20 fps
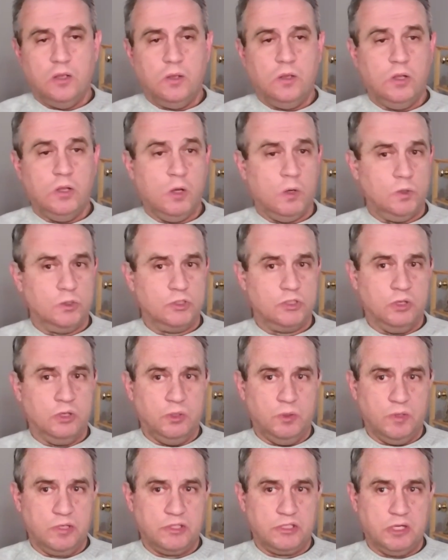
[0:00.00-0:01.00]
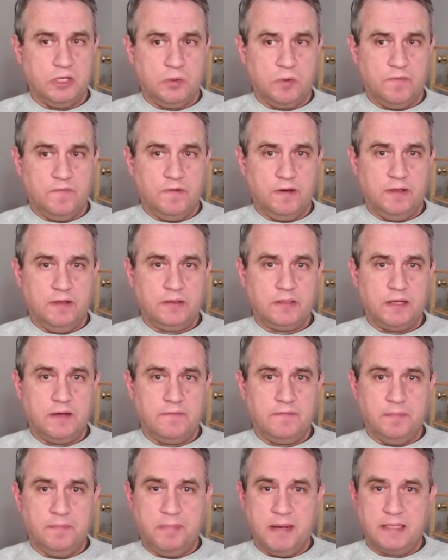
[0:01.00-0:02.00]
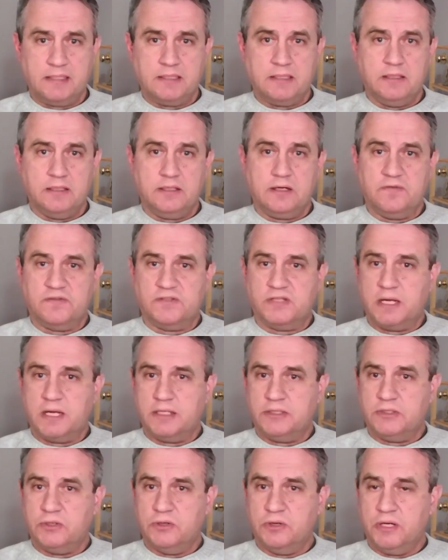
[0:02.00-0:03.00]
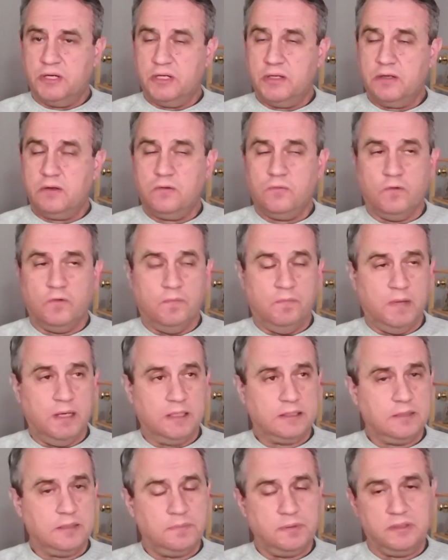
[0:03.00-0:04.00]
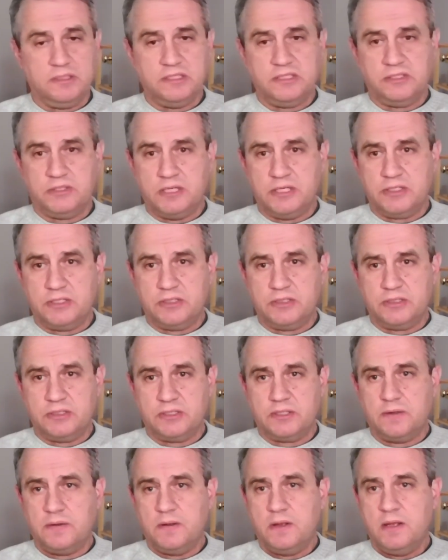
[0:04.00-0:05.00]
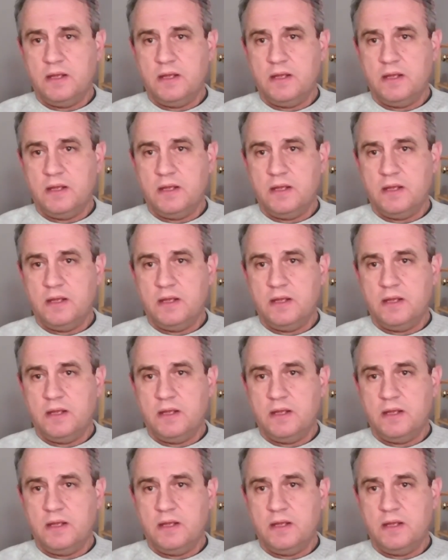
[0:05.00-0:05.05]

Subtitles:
He holds a US equivalent of a Bachelor of Science degree with multiple distinctions,